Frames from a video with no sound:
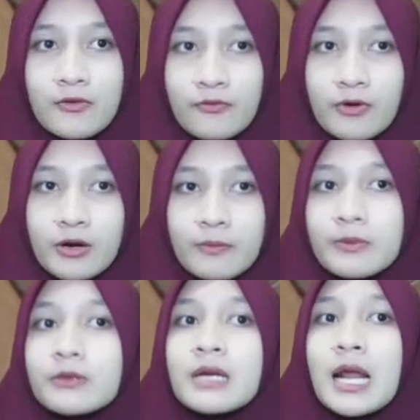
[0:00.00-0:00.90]
for
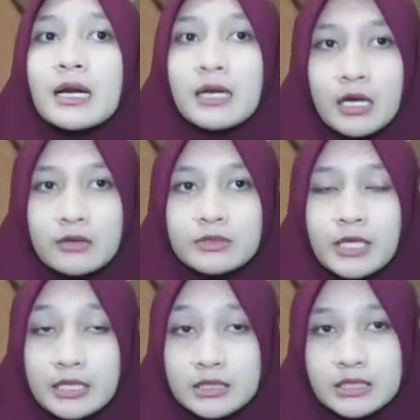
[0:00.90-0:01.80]
plural noun
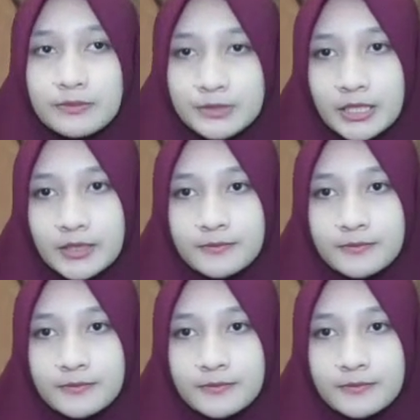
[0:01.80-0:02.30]
and subject.